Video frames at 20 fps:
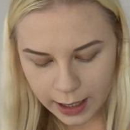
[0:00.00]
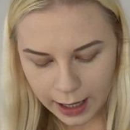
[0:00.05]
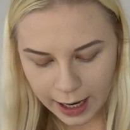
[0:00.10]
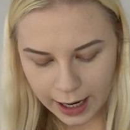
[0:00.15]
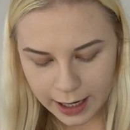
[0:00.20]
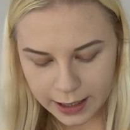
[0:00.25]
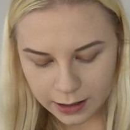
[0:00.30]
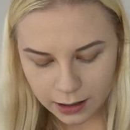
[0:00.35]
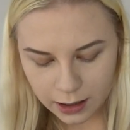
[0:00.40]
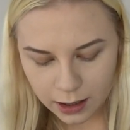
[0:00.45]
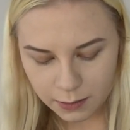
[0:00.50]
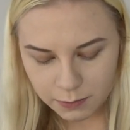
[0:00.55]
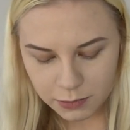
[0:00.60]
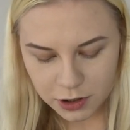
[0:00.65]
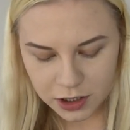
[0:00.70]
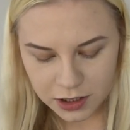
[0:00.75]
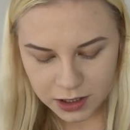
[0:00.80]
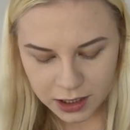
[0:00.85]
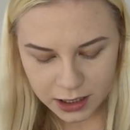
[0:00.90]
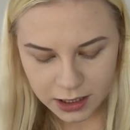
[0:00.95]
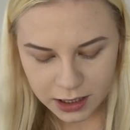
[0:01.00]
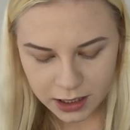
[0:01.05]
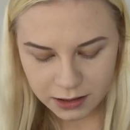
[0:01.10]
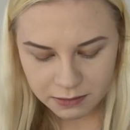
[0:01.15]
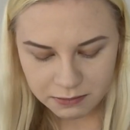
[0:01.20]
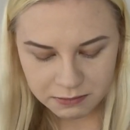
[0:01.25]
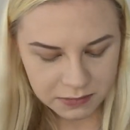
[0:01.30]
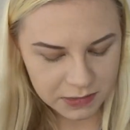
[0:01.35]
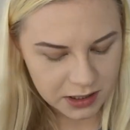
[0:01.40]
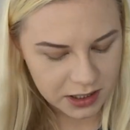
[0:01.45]
And I'm just going
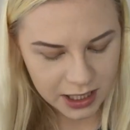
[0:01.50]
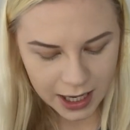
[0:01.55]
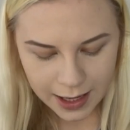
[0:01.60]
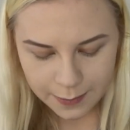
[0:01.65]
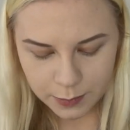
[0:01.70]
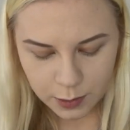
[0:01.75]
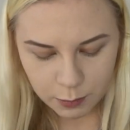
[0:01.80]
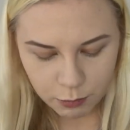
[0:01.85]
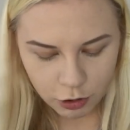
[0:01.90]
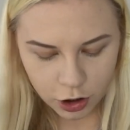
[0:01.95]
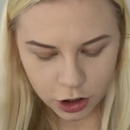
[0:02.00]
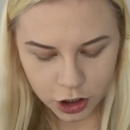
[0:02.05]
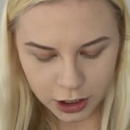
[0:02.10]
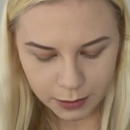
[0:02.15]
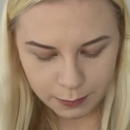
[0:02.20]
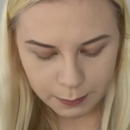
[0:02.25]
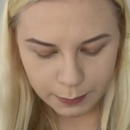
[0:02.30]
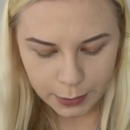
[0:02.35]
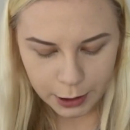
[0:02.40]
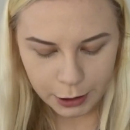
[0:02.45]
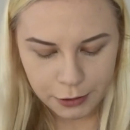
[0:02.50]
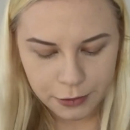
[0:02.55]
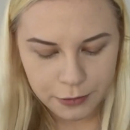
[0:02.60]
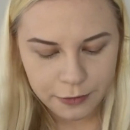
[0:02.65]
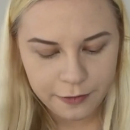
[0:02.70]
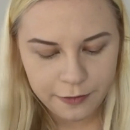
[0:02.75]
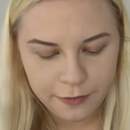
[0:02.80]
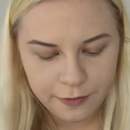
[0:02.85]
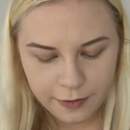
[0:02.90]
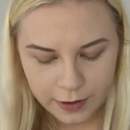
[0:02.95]
to tap my brush in
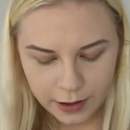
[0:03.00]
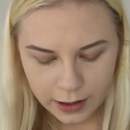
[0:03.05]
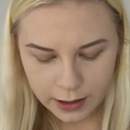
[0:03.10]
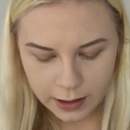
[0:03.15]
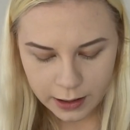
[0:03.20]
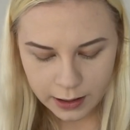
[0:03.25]
both.